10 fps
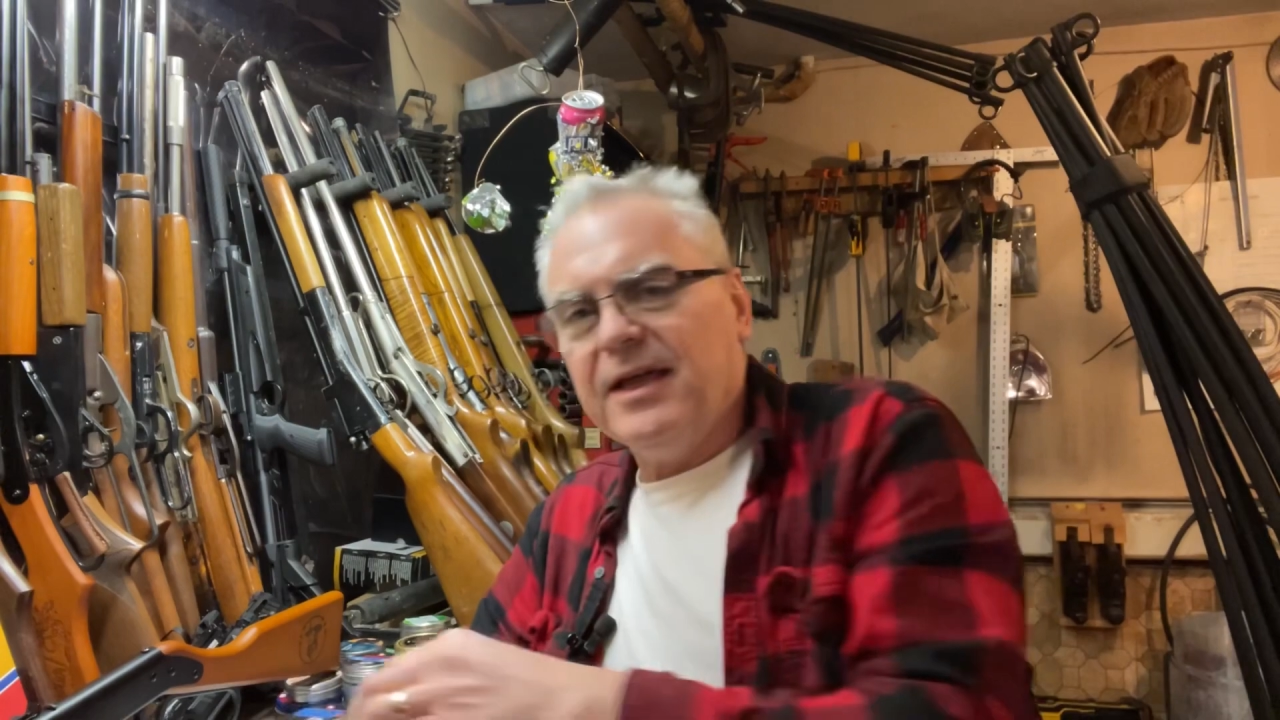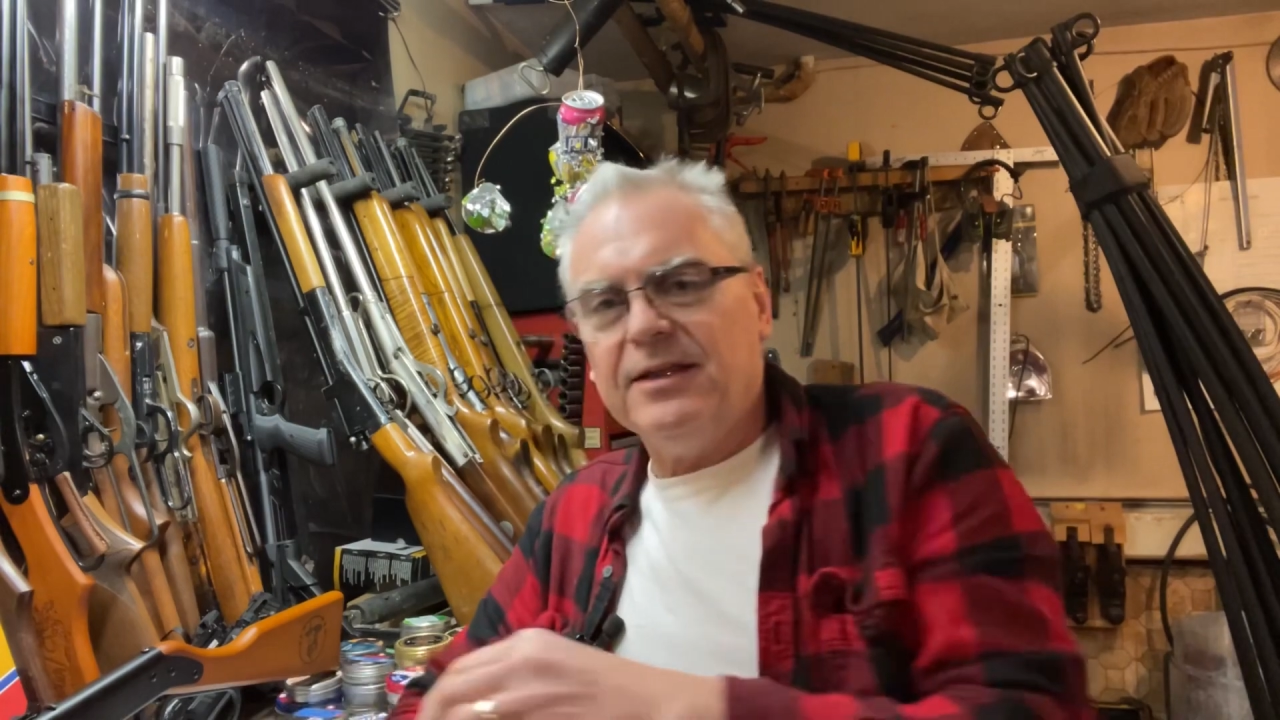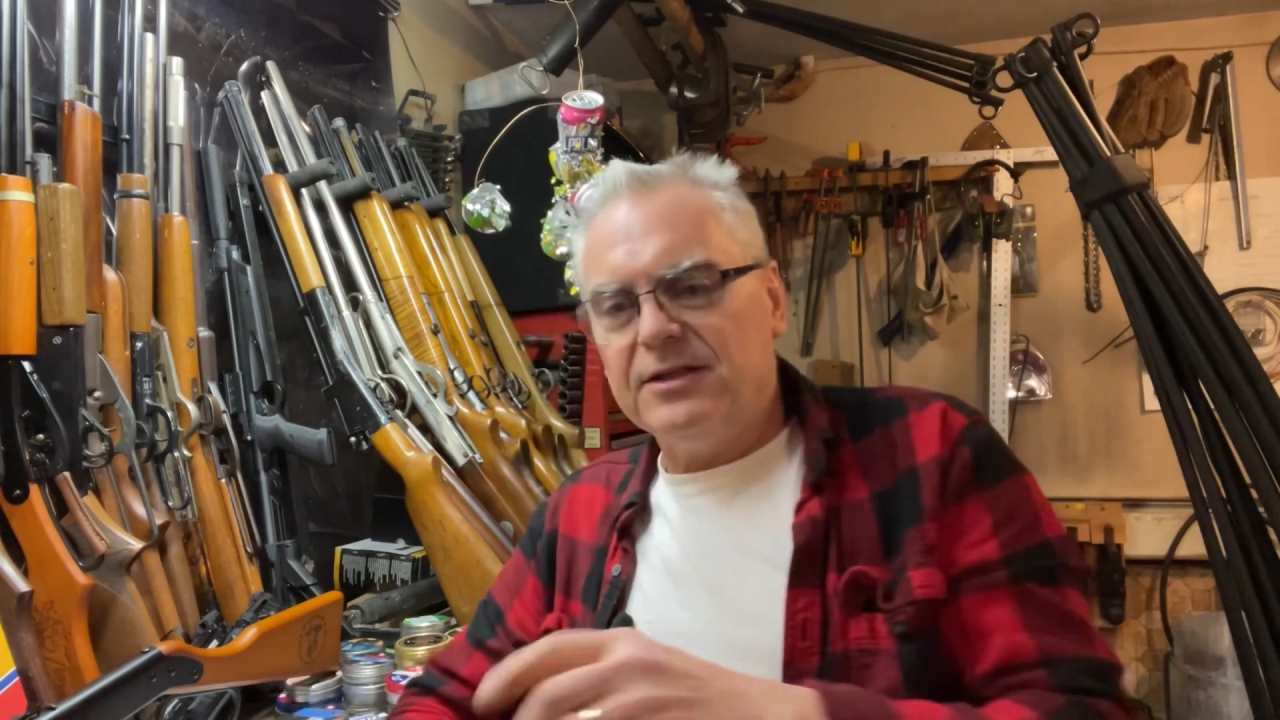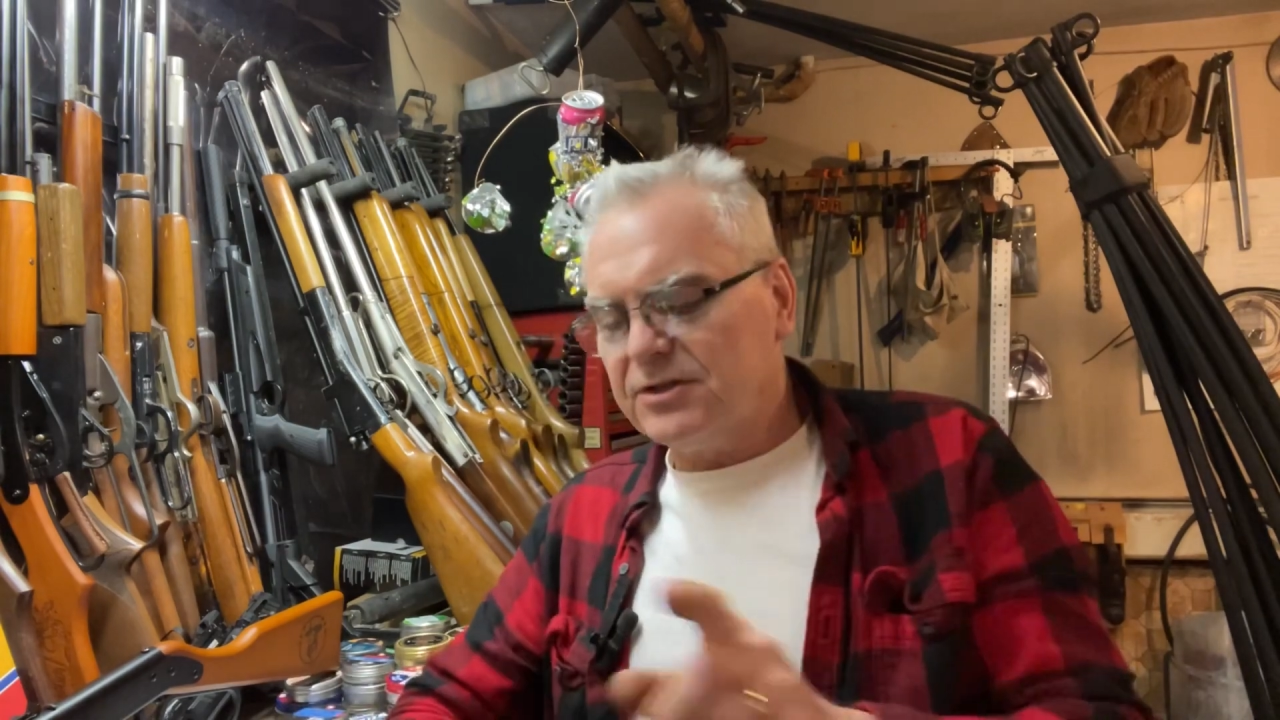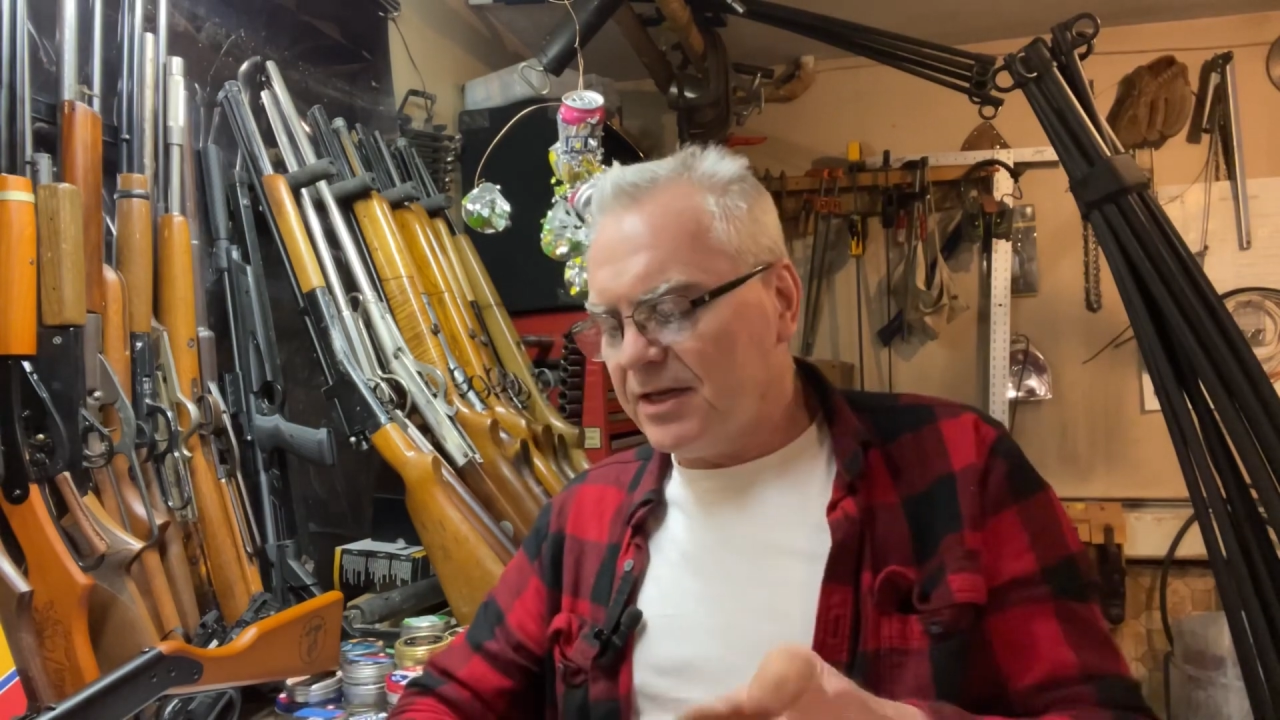
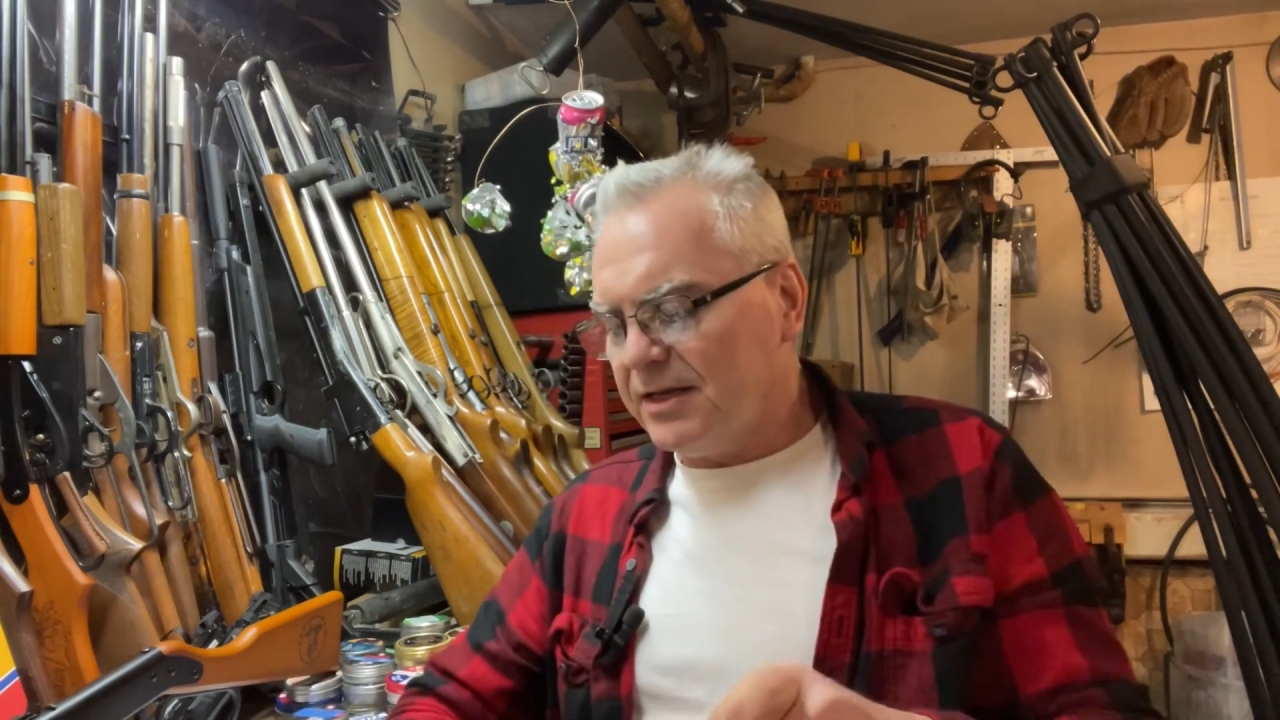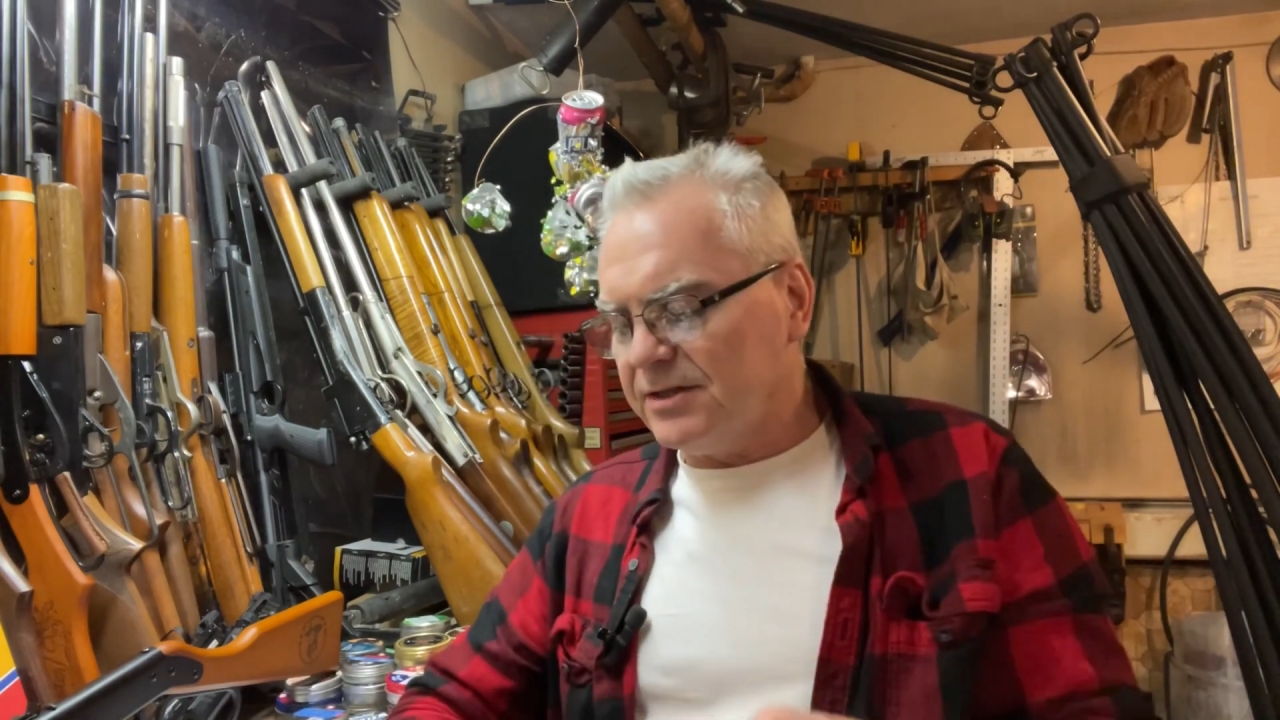And this thing